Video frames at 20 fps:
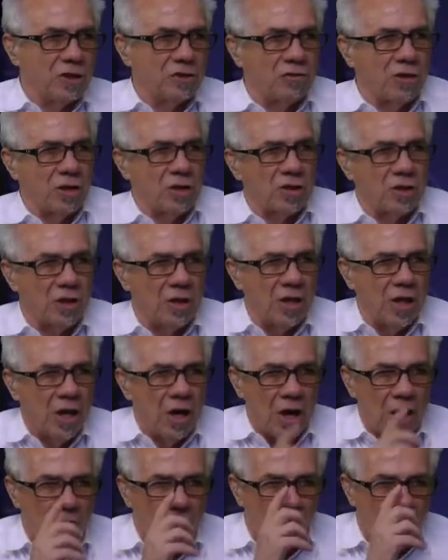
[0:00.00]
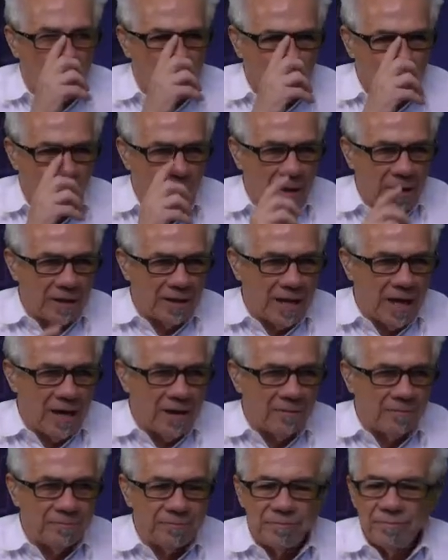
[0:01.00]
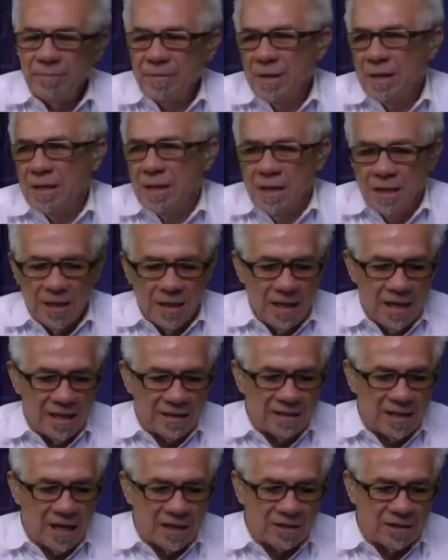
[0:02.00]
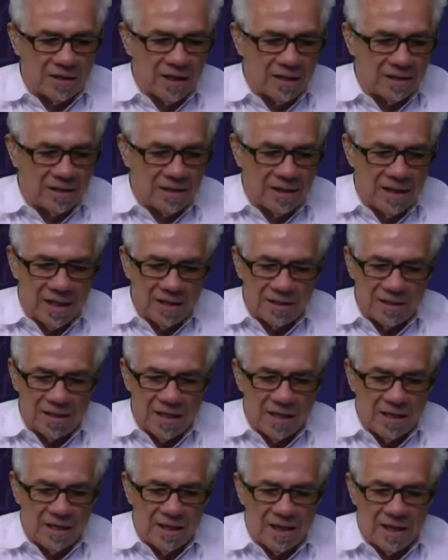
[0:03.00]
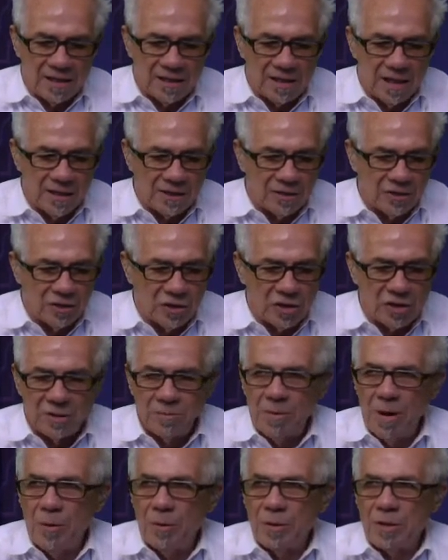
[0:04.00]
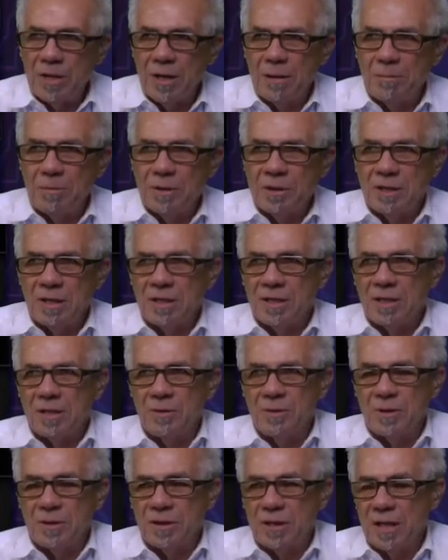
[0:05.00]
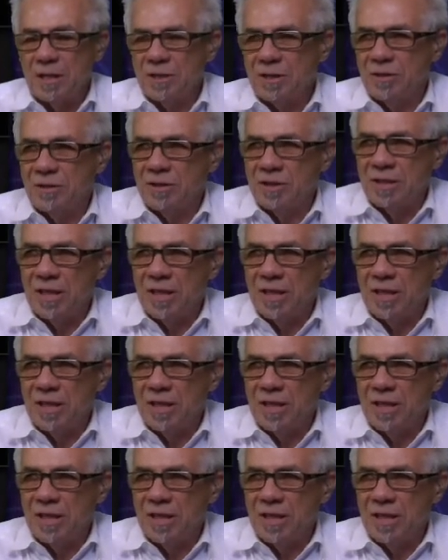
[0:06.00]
structure on the way down. Uh, Tesla, TSLA, Tesla just come out with numbers. Let's see what Tesla is